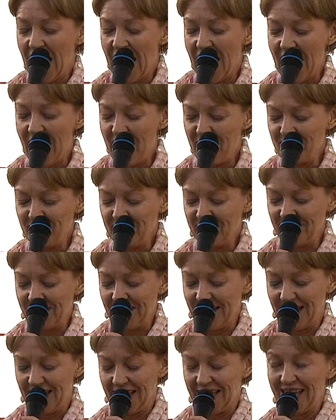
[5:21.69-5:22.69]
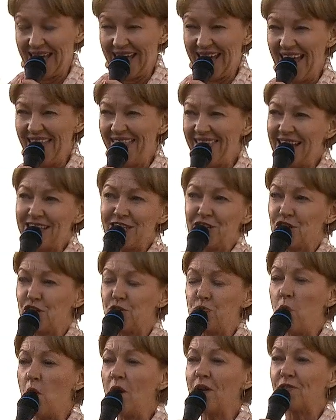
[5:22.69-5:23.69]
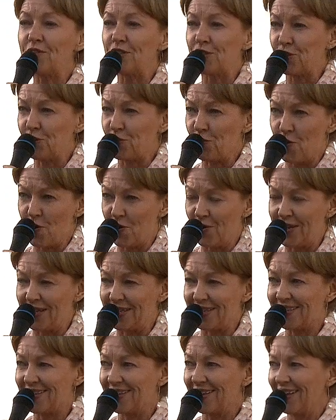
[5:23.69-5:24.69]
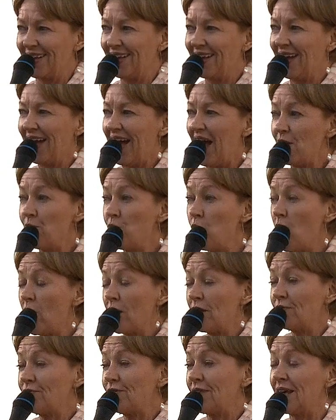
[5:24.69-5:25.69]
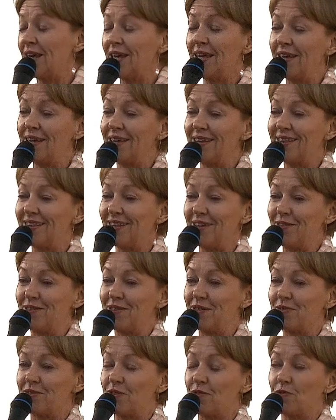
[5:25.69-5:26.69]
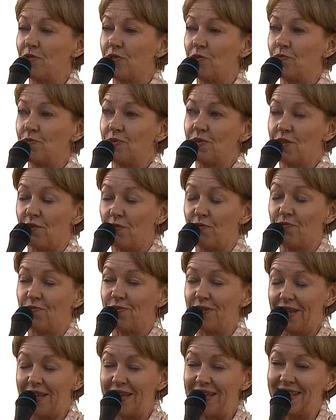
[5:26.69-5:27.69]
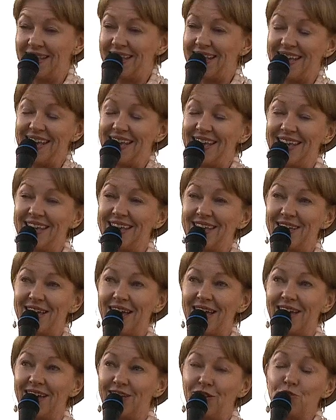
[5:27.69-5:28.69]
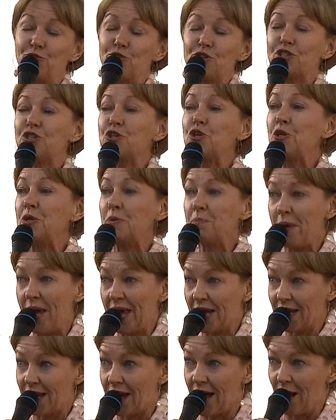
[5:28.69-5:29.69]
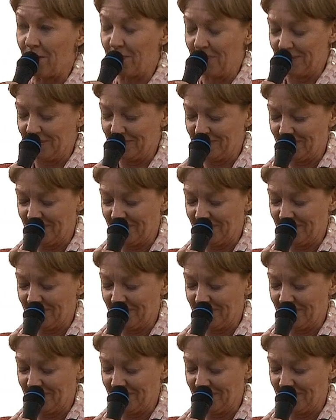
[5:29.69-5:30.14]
Um, and that's just one of the stories, and one of the the the the, the, the, the, the you just couldn't make it up.